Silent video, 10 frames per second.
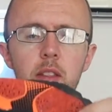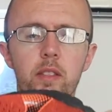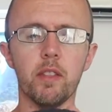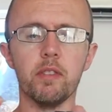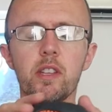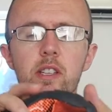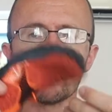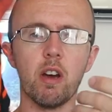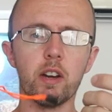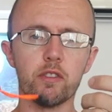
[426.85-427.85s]
then this
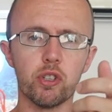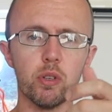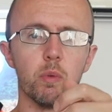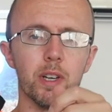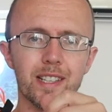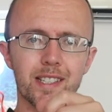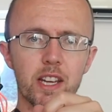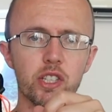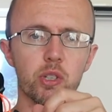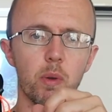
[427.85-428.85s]
kind of shoe will
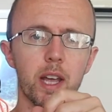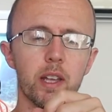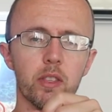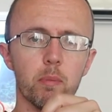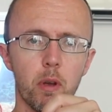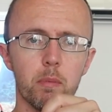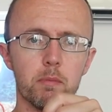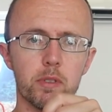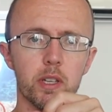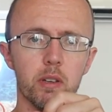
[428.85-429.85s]
accentuate the
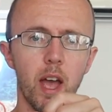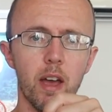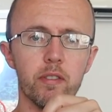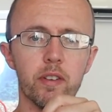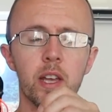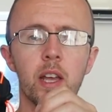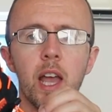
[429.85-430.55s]
problems that you have,